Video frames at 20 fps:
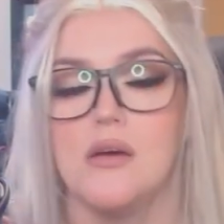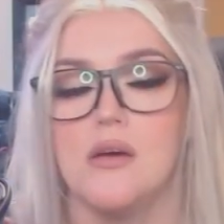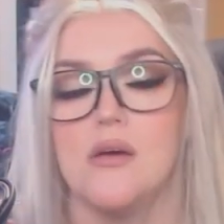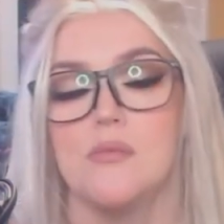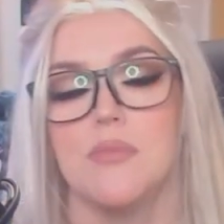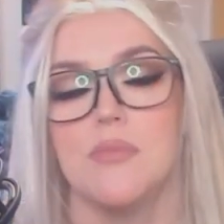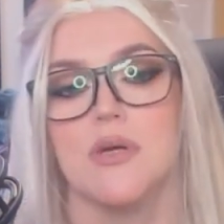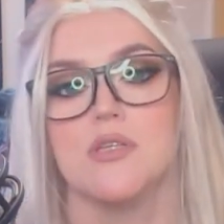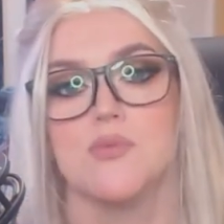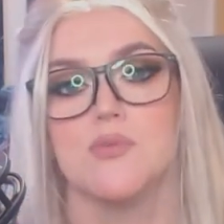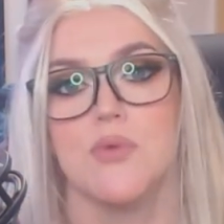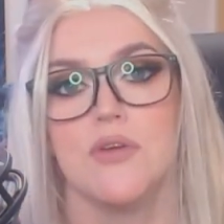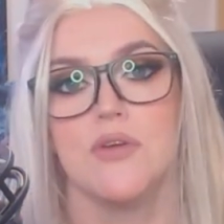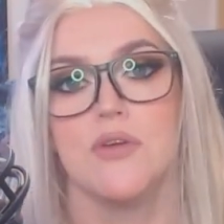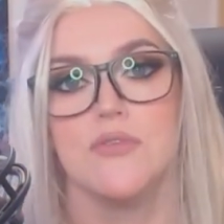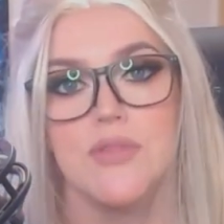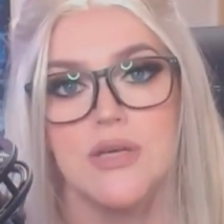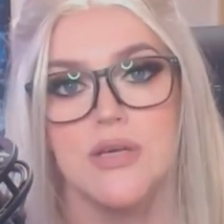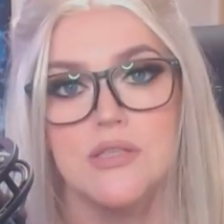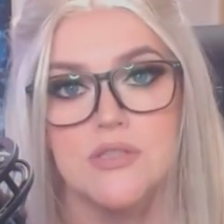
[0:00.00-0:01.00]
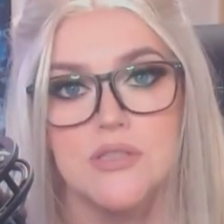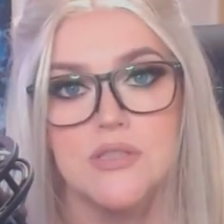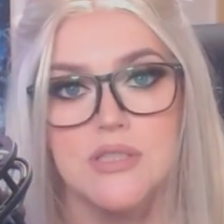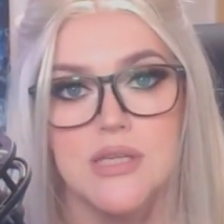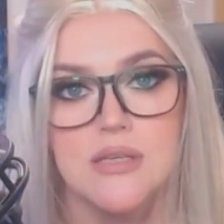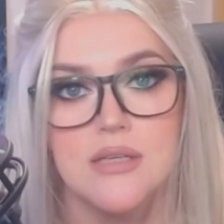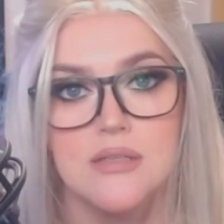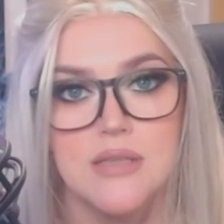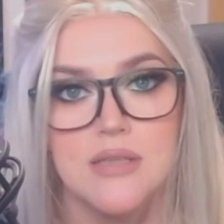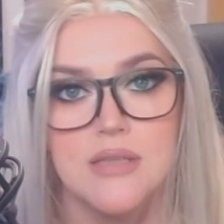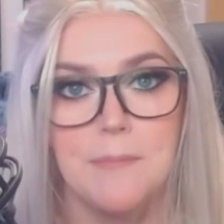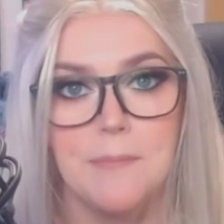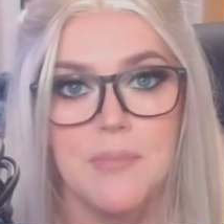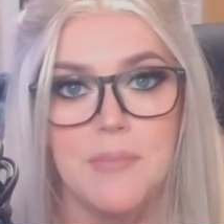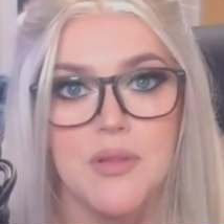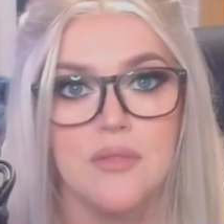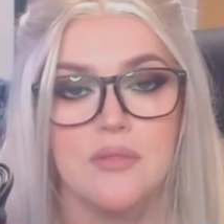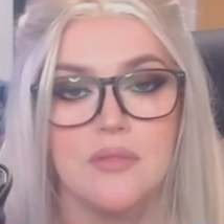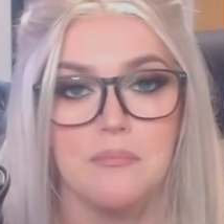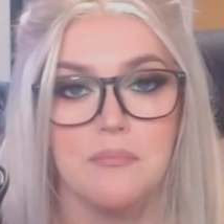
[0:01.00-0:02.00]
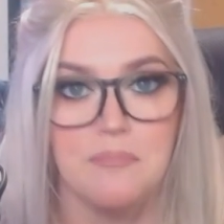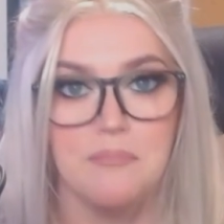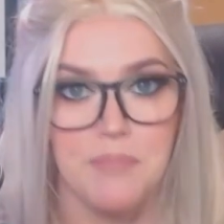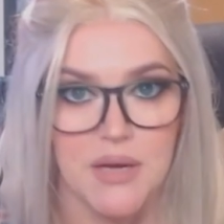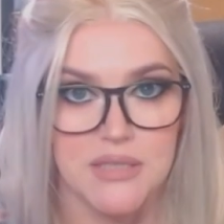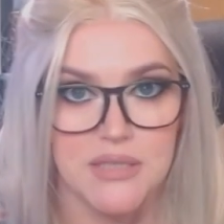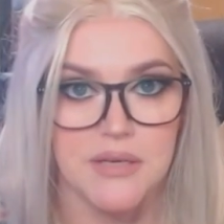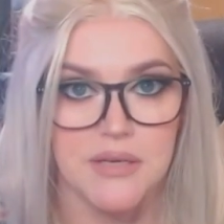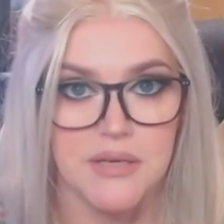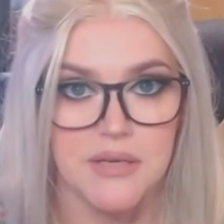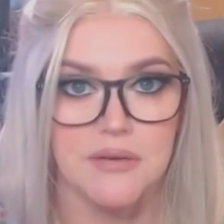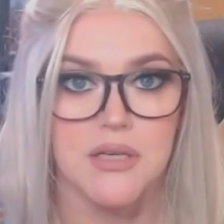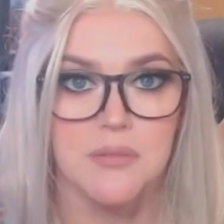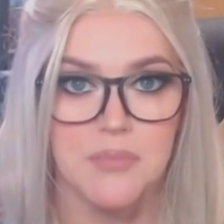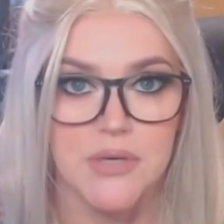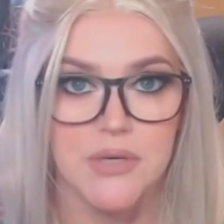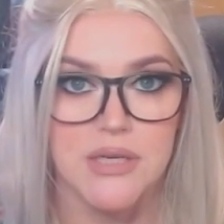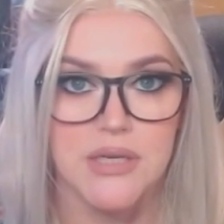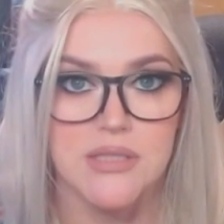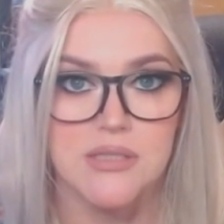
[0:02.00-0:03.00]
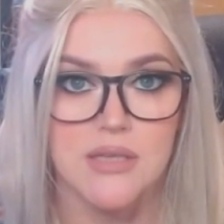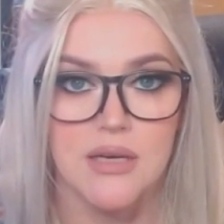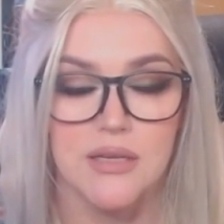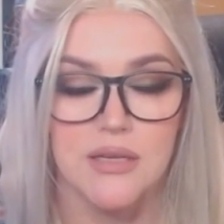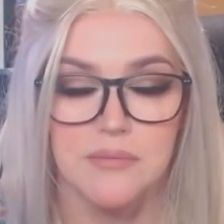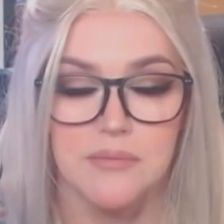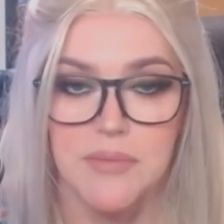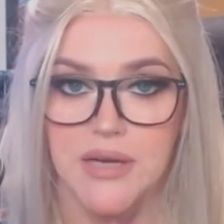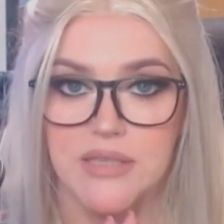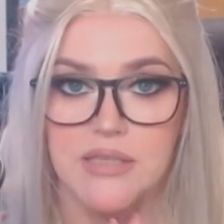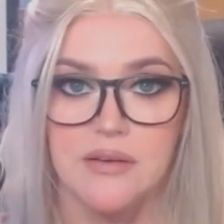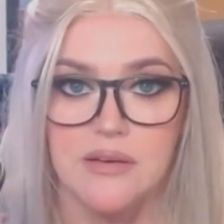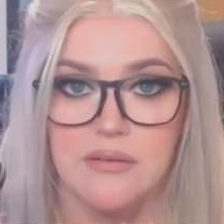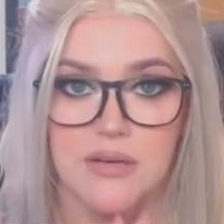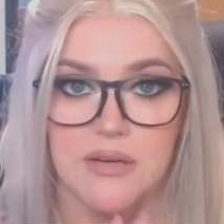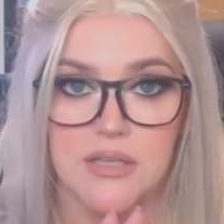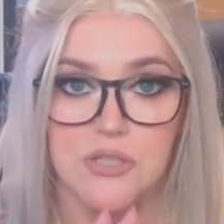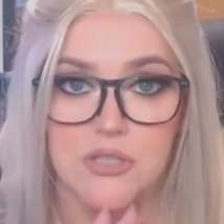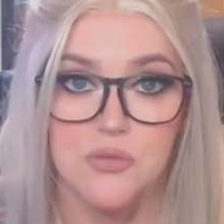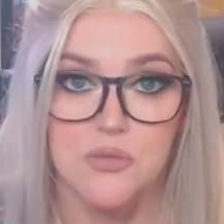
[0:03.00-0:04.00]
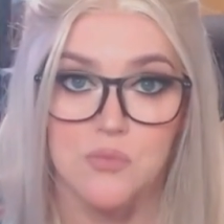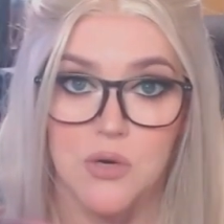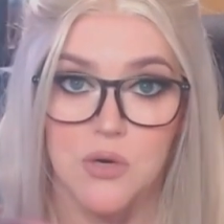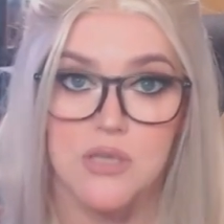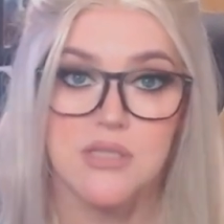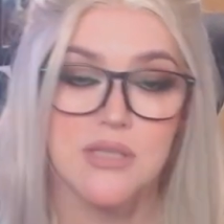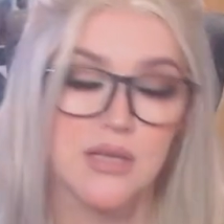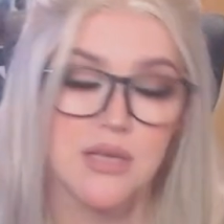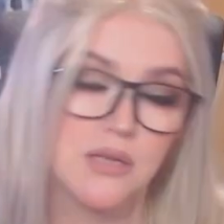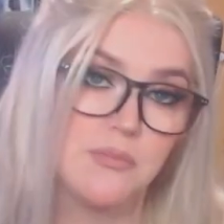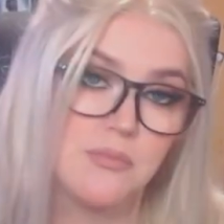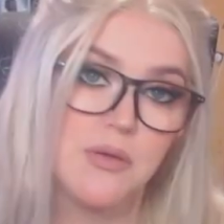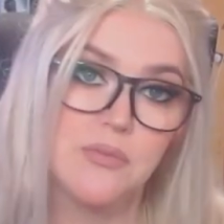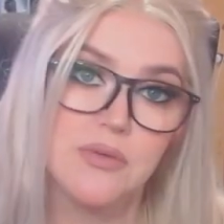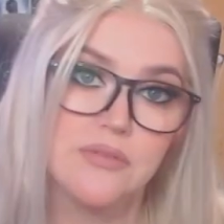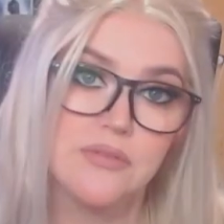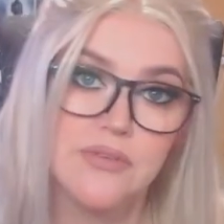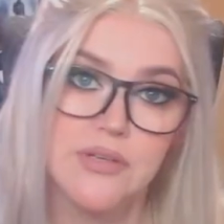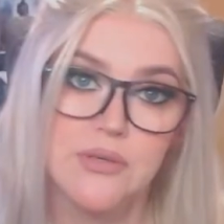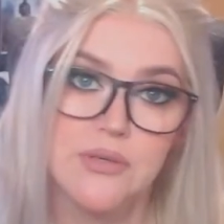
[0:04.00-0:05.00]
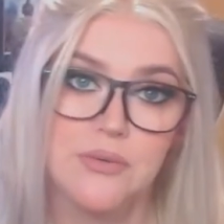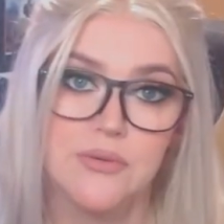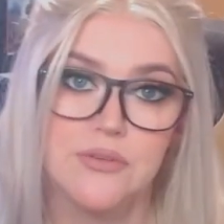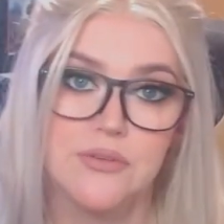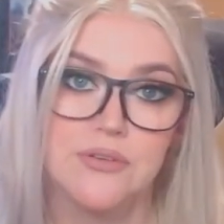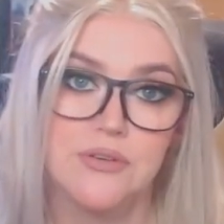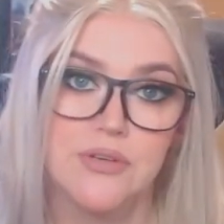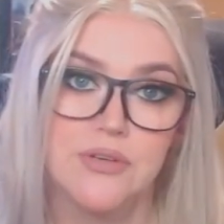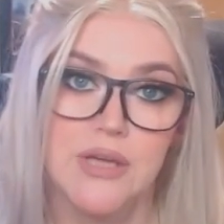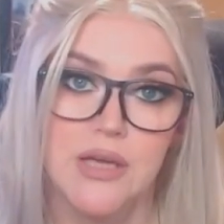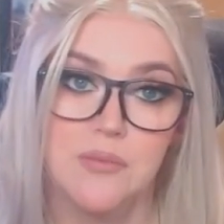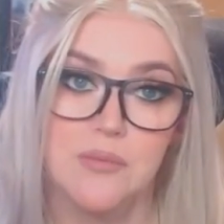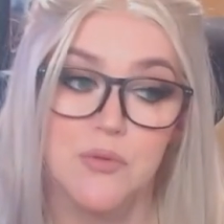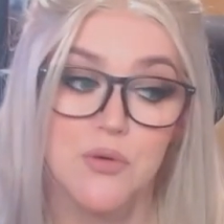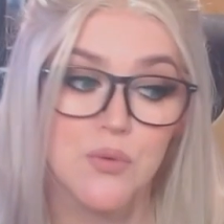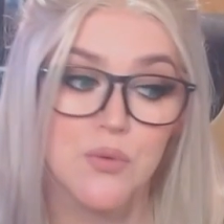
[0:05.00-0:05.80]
because whenever things are sitting damp, bacteria breeds, and bacteria is your worst enemy whenever you're going through chemo.